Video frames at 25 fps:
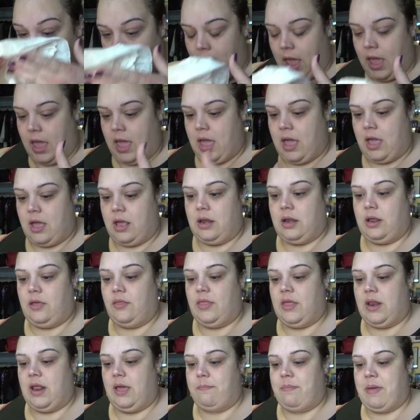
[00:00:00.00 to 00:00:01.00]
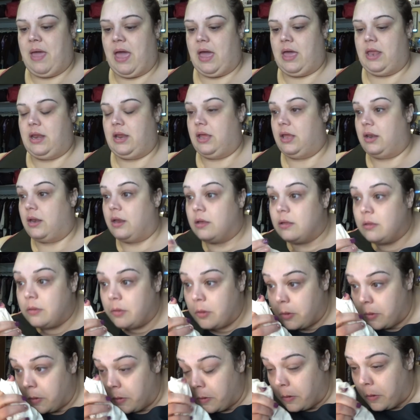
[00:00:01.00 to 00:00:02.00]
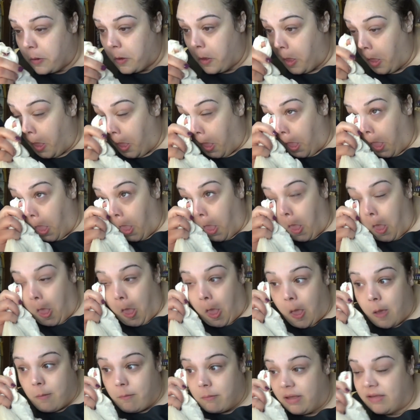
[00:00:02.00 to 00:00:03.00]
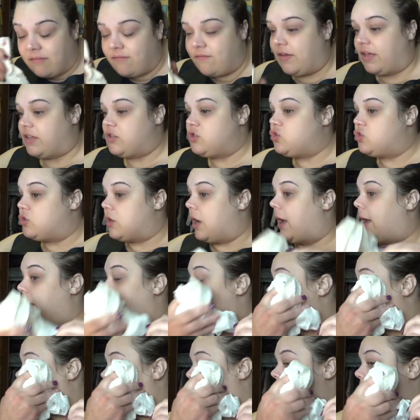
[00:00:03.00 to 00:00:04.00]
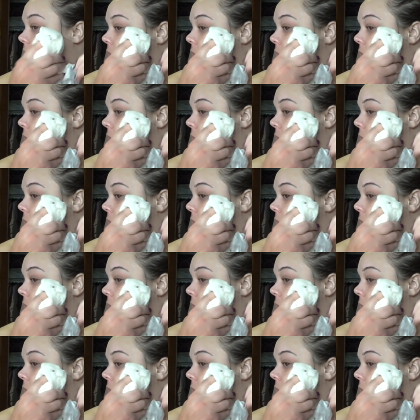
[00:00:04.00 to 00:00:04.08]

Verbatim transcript: and then I patted my face dry